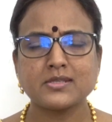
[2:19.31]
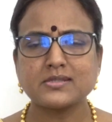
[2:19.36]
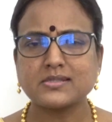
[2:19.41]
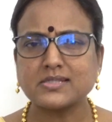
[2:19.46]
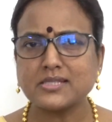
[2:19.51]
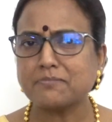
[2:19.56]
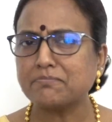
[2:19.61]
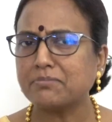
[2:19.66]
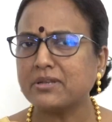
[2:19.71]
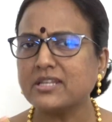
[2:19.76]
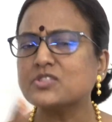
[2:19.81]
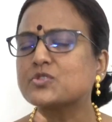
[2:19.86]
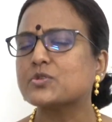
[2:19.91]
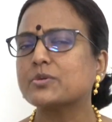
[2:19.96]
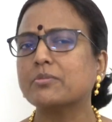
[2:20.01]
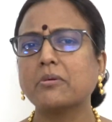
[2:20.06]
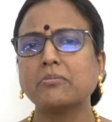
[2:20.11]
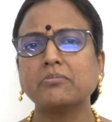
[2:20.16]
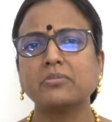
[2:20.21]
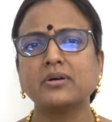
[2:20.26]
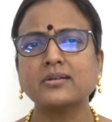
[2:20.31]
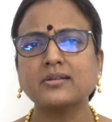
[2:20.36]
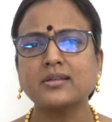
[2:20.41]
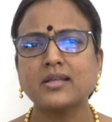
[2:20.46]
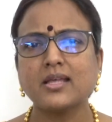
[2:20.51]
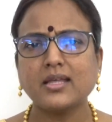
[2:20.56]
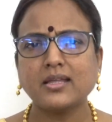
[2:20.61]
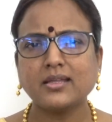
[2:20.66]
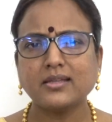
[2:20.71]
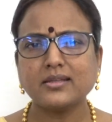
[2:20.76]
See, please remember,
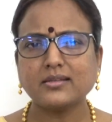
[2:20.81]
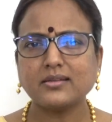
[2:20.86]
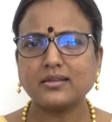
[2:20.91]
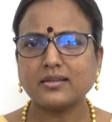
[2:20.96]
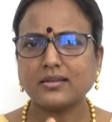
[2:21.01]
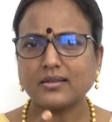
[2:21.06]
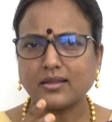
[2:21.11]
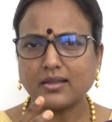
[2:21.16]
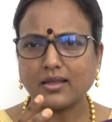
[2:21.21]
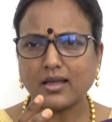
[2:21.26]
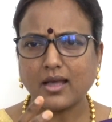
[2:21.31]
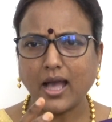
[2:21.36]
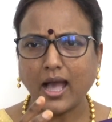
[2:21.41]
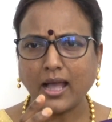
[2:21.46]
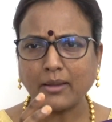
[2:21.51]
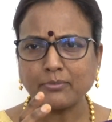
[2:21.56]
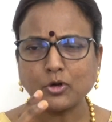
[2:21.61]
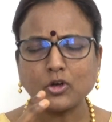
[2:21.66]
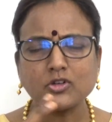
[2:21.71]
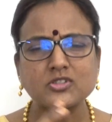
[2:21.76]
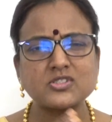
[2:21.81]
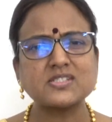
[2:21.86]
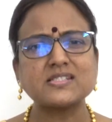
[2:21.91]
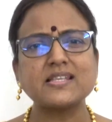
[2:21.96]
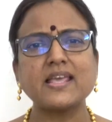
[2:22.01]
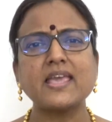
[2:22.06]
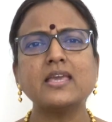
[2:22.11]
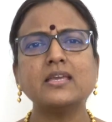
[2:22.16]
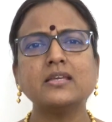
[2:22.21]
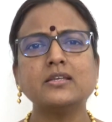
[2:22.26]
I'm not
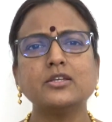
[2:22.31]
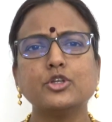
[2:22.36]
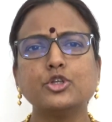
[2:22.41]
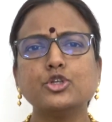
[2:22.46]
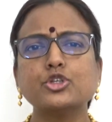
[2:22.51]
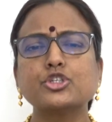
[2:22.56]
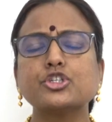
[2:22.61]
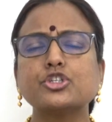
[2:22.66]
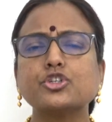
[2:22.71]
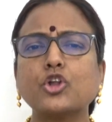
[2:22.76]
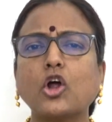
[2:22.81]
saying you should